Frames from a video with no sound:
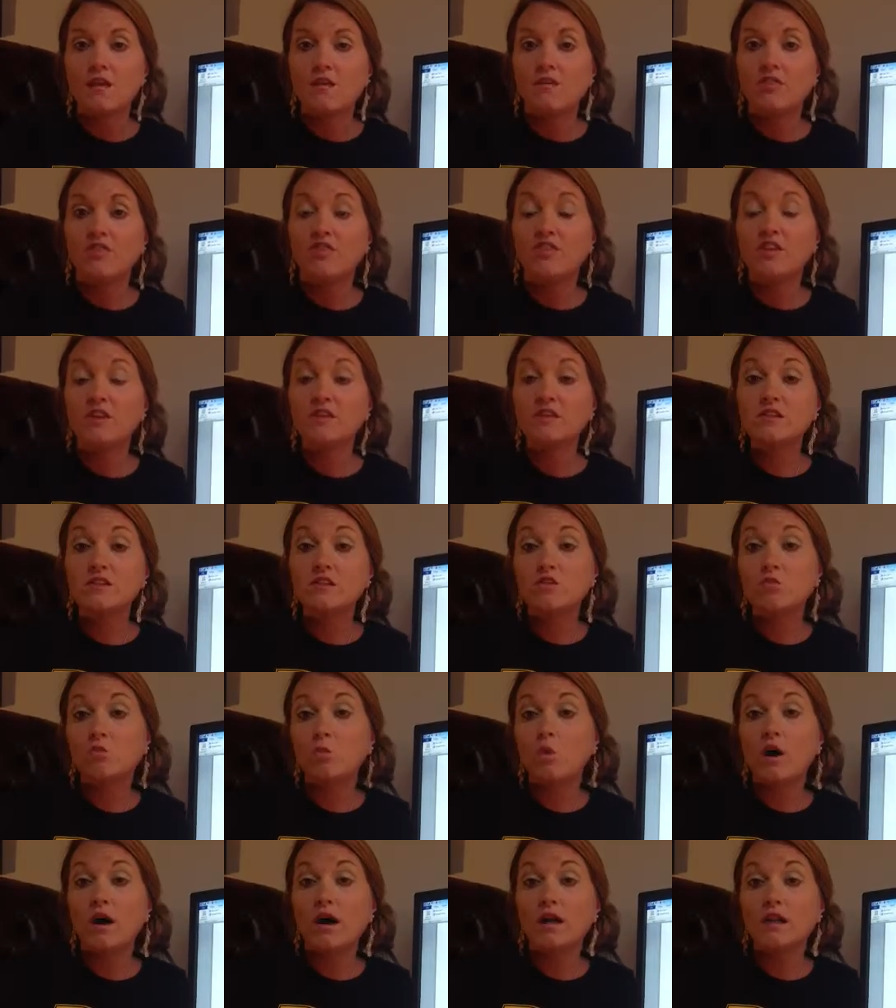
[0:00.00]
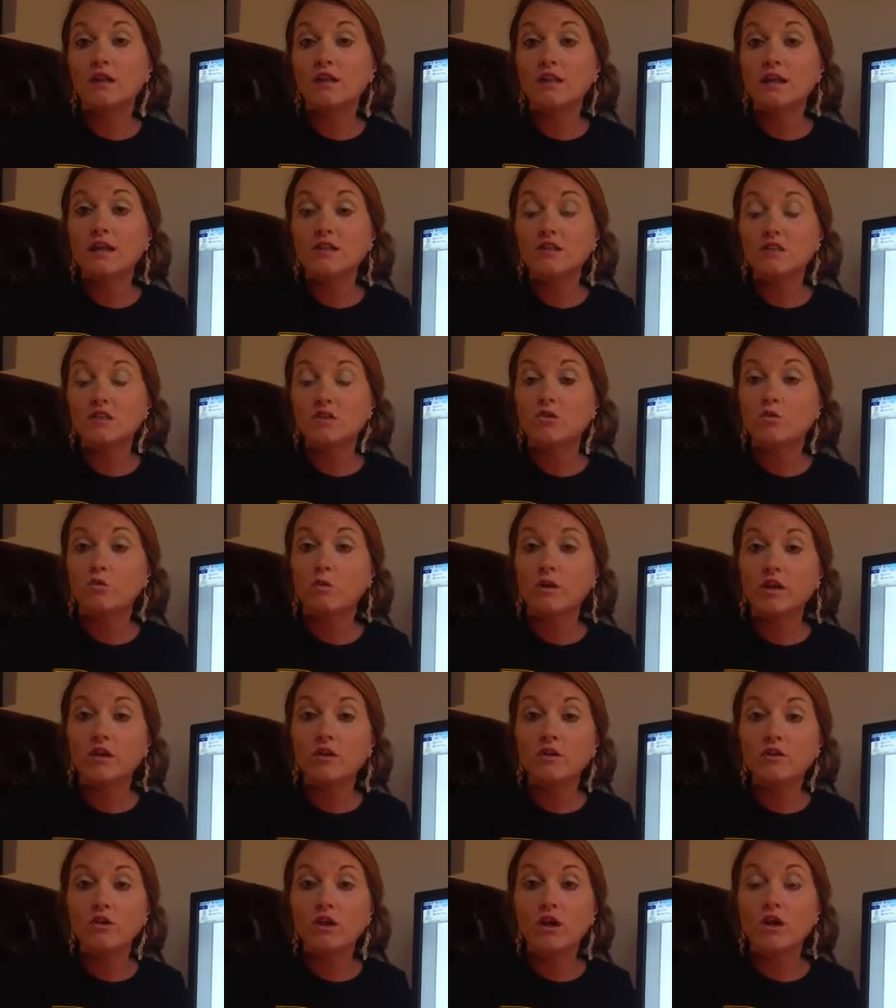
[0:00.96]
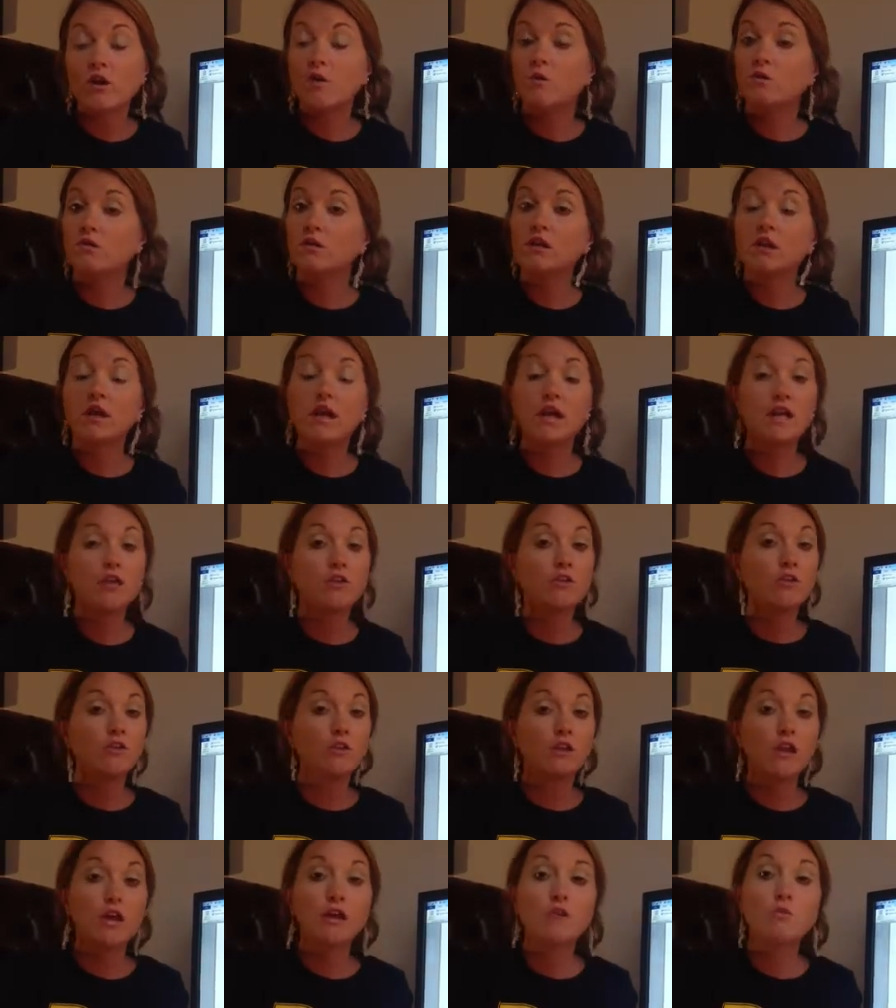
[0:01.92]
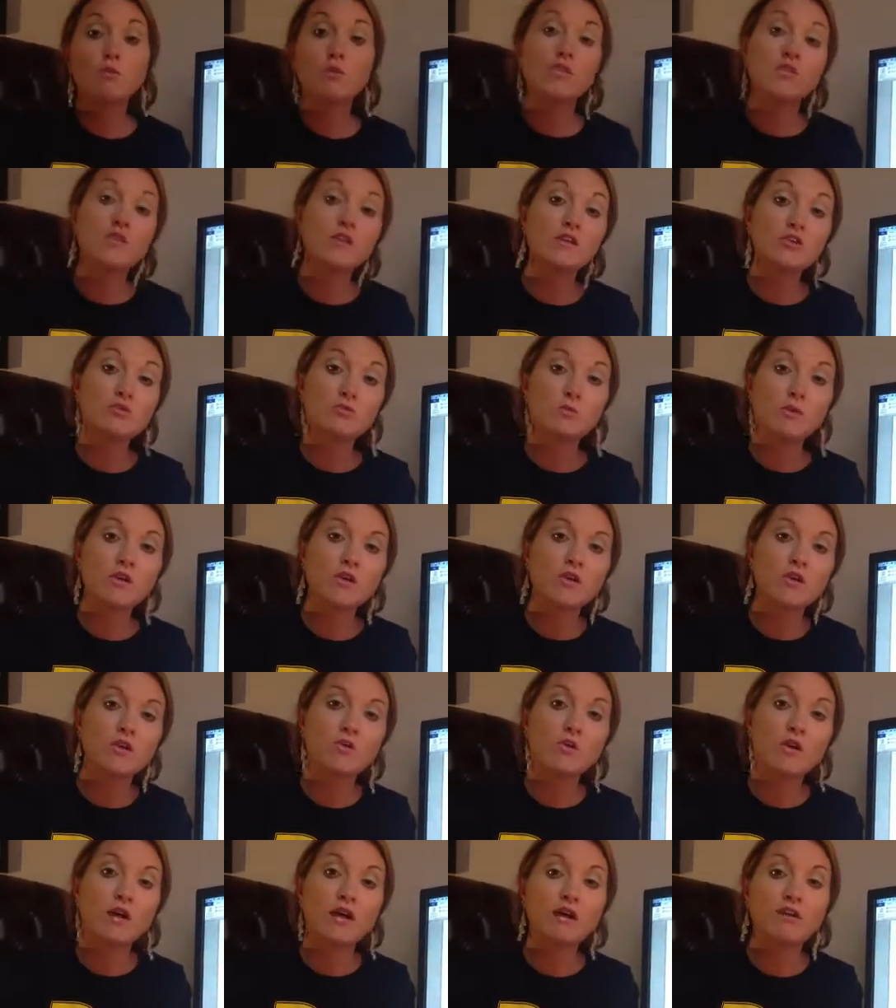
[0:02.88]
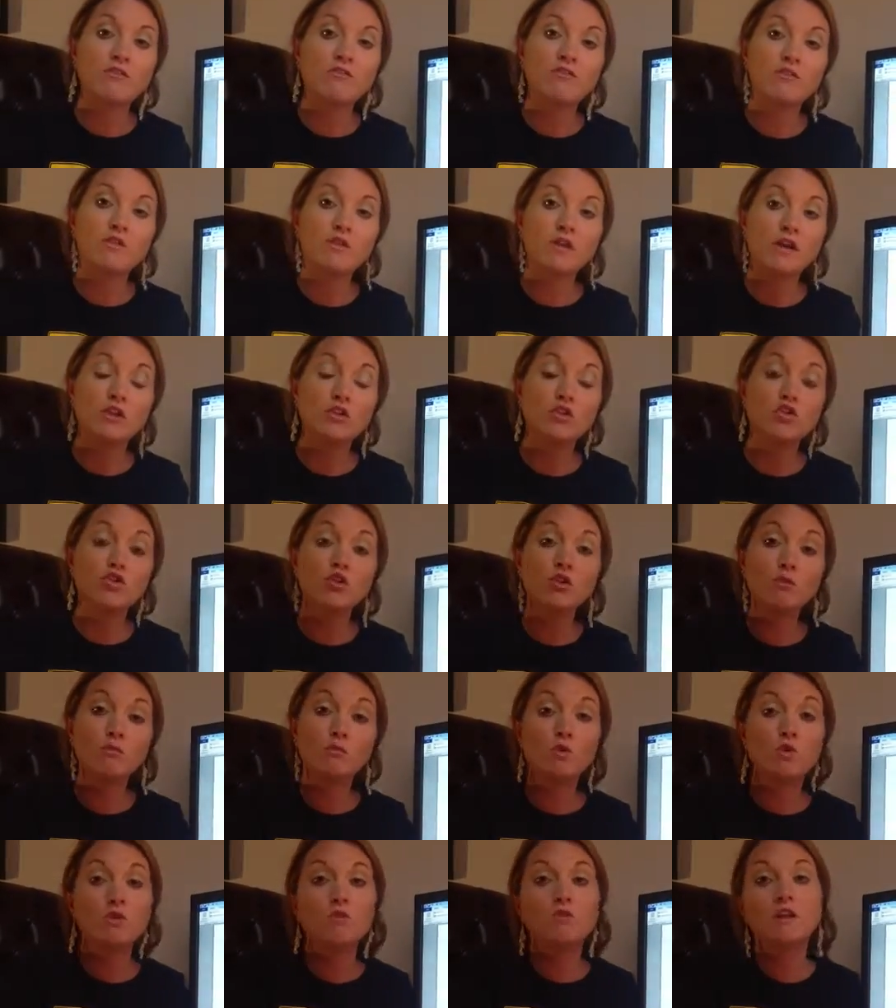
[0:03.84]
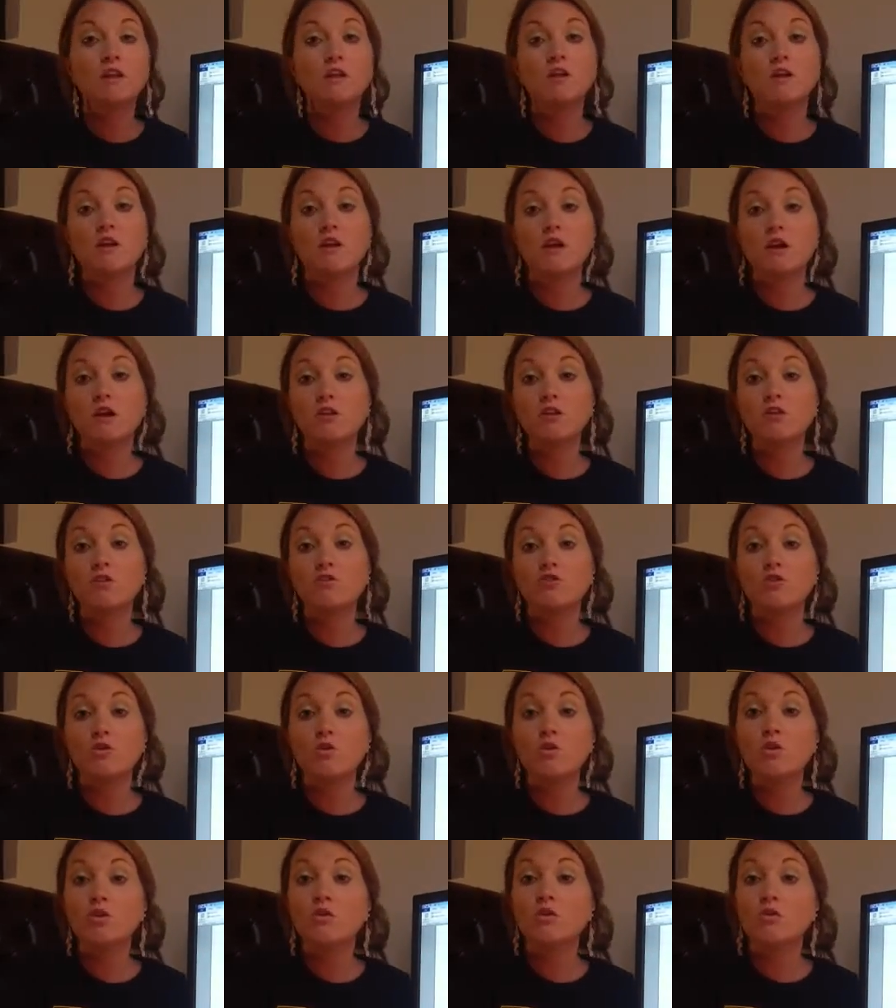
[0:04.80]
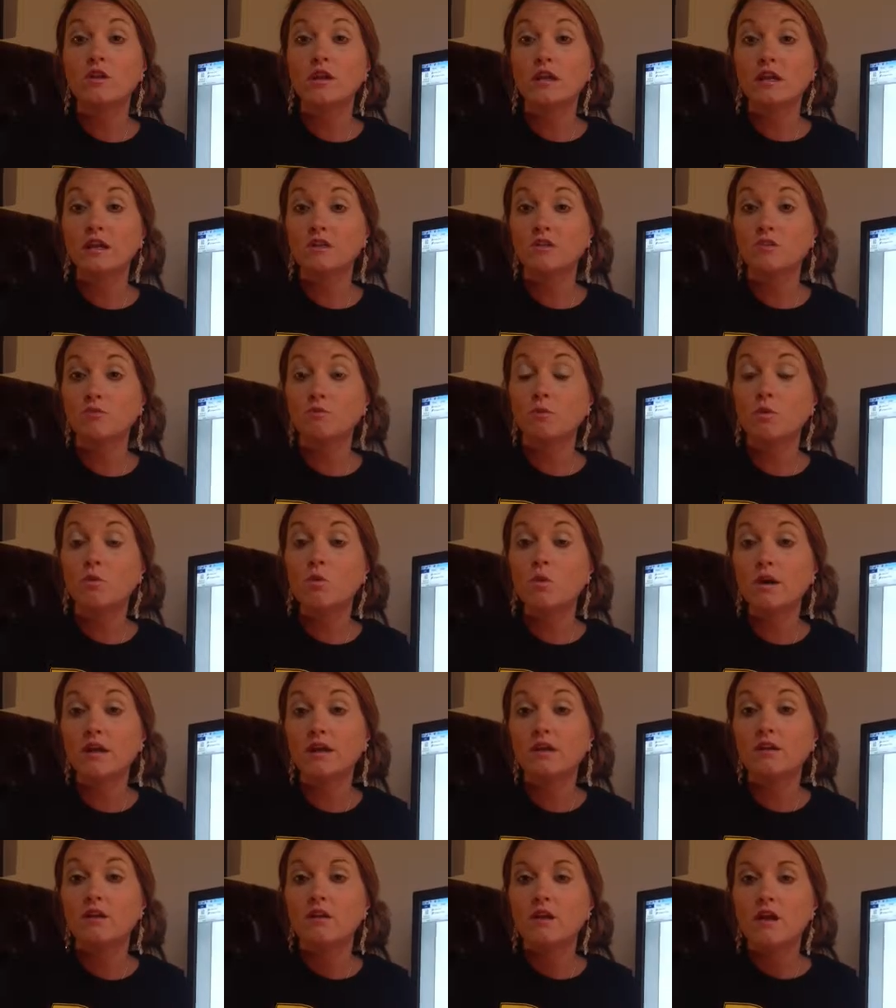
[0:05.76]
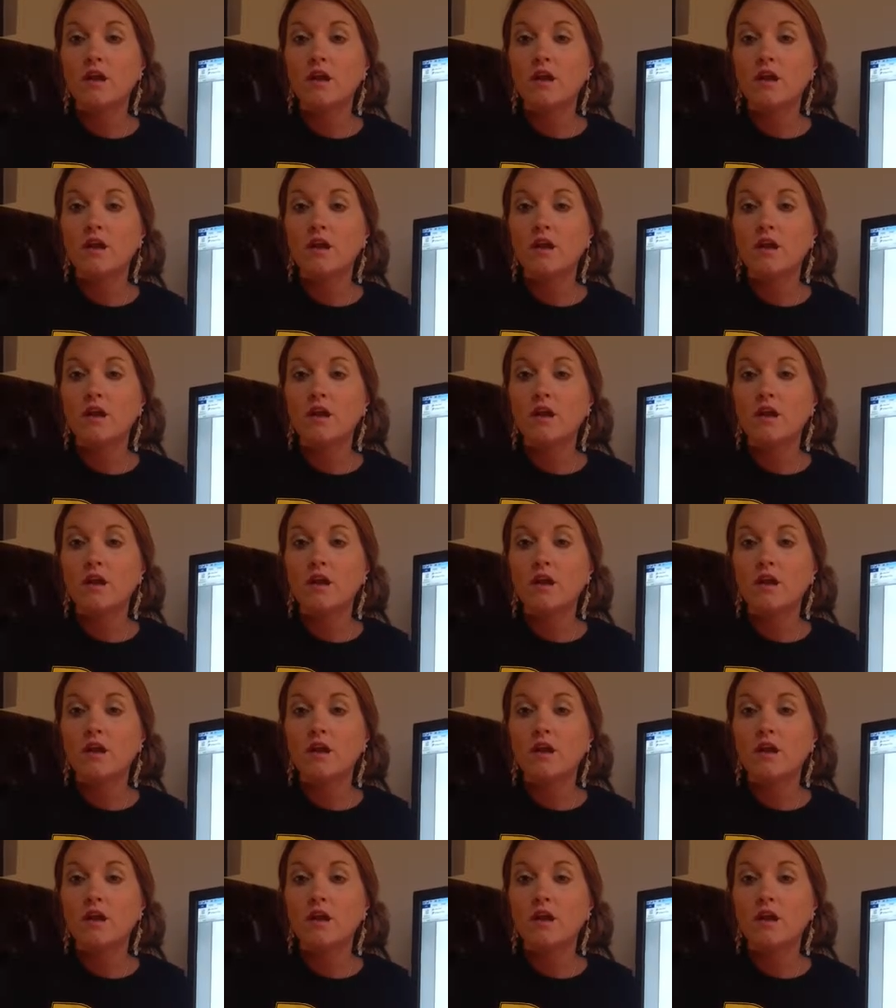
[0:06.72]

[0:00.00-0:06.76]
This is what lets the reader know that, hey, you're done with this paragraph and you're moving on to your next point.